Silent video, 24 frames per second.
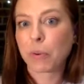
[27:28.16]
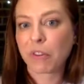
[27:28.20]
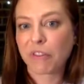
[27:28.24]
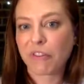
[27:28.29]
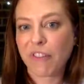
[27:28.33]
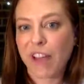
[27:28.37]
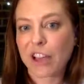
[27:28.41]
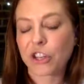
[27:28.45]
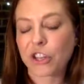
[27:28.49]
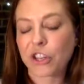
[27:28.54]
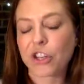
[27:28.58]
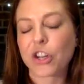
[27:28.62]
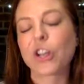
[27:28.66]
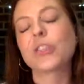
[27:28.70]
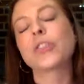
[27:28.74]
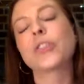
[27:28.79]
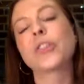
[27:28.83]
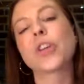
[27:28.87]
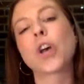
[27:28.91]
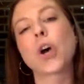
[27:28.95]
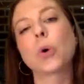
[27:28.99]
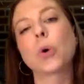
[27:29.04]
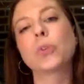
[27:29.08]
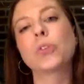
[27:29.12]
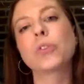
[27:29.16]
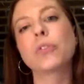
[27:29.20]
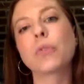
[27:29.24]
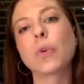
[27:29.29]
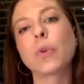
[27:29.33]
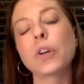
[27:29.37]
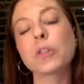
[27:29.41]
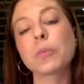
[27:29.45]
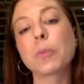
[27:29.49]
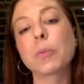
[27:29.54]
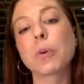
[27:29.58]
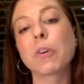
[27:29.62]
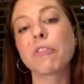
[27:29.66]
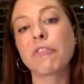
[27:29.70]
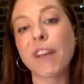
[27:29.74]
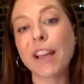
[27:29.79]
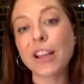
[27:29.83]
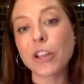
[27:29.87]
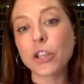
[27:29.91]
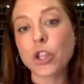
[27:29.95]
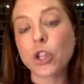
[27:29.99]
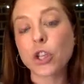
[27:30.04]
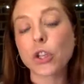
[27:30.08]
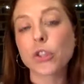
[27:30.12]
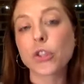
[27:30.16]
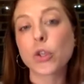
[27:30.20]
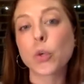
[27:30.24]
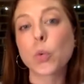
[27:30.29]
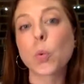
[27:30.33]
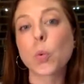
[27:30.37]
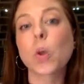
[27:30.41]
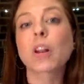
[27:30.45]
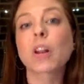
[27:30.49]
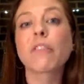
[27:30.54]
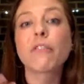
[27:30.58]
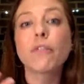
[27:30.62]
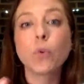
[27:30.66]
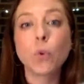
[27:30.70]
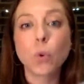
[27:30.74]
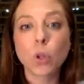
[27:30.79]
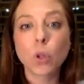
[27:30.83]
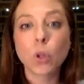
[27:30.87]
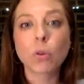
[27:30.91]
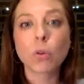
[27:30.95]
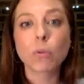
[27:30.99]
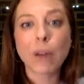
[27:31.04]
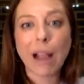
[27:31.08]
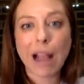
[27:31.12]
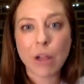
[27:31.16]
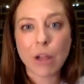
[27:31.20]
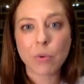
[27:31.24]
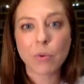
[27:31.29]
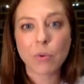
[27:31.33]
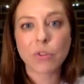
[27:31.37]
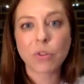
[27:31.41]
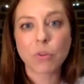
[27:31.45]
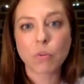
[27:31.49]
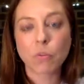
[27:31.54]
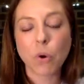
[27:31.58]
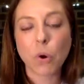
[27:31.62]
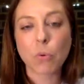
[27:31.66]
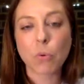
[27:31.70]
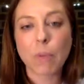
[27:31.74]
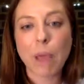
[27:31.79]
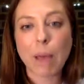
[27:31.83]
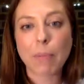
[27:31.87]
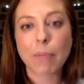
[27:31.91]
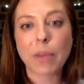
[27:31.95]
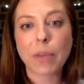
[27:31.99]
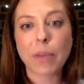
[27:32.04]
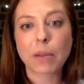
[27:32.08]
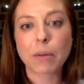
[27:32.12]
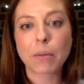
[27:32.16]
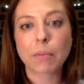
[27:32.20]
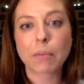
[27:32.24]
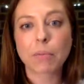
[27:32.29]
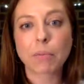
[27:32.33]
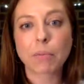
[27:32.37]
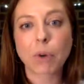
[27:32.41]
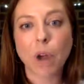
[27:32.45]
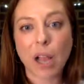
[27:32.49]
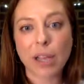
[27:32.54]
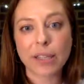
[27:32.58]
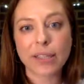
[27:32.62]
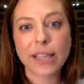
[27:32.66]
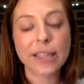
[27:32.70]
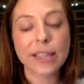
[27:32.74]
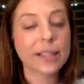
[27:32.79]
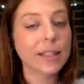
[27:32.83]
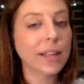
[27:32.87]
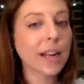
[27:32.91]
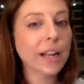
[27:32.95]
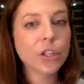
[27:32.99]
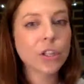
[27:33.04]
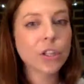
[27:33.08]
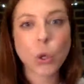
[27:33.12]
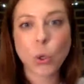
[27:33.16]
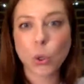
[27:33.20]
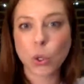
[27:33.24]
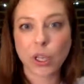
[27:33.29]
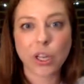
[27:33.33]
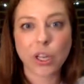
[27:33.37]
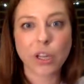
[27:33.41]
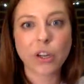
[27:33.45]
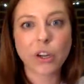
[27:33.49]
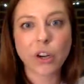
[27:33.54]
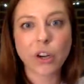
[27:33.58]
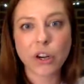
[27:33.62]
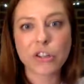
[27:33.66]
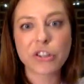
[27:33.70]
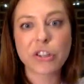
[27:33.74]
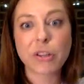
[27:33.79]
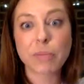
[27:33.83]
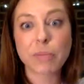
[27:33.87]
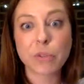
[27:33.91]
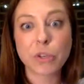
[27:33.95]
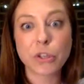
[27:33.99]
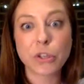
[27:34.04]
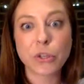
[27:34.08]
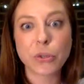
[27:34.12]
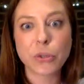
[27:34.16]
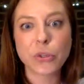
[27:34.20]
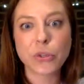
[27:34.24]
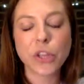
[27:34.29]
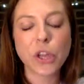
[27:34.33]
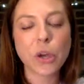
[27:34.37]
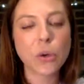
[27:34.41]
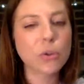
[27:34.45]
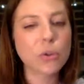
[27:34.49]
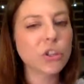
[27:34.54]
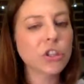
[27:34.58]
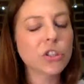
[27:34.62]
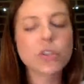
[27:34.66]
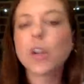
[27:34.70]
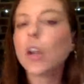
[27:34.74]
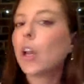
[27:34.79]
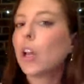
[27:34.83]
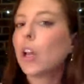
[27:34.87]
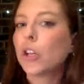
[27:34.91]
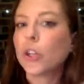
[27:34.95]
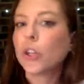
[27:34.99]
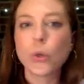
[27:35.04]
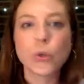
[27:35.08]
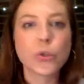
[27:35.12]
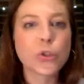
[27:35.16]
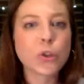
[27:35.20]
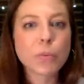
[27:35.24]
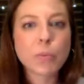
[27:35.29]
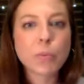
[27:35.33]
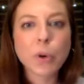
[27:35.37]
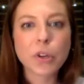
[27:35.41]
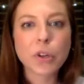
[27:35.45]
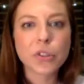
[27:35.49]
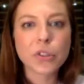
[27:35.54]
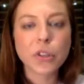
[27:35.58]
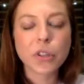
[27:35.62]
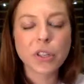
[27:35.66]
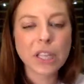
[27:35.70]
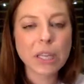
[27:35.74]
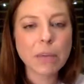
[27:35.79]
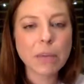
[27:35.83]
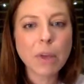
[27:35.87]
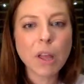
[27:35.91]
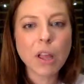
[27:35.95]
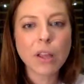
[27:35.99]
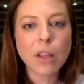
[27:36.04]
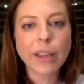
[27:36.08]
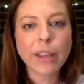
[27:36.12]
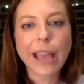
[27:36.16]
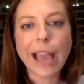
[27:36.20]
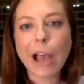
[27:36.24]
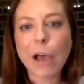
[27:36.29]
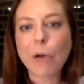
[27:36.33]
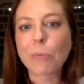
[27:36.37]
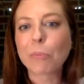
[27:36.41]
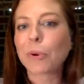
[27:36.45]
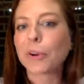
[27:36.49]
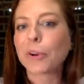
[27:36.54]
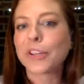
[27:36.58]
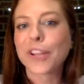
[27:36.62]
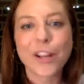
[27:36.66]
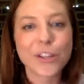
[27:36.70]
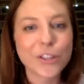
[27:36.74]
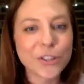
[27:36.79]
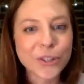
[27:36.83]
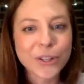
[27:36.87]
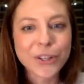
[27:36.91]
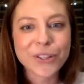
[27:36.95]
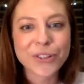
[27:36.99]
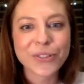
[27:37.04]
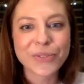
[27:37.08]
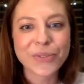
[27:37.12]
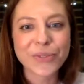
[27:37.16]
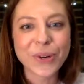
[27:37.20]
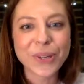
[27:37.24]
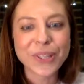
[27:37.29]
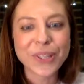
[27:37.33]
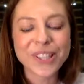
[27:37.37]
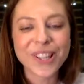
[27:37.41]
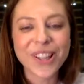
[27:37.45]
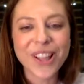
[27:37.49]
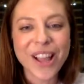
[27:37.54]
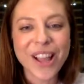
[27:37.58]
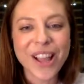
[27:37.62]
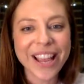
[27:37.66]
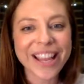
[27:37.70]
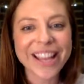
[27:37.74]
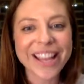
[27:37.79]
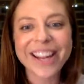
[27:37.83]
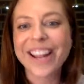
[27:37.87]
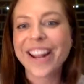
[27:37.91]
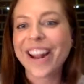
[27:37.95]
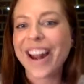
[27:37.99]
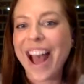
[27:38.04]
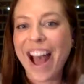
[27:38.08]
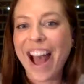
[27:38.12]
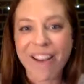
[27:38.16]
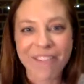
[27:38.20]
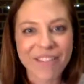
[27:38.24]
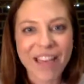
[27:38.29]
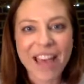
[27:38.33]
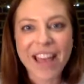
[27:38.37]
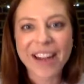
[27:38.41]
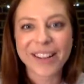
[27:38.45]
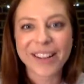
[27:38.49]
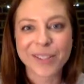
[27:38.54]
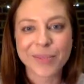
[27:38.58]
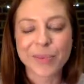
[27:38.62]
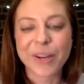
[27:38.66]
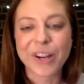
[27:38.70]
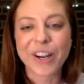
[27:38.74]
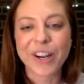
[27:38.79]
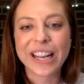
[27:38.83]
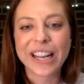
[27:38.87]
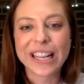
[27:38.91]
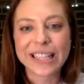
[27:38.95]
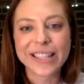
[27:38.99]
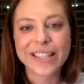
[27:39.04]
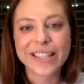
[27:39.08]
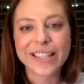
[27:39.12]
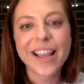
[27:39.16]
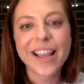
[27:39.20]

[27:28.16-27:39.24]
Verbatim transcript: professional? So divorce professionals who want to fool around with the road mapping process, and I totally encourage them to do so, just use your personal email account, pretend you're a divorce client, and have that experience.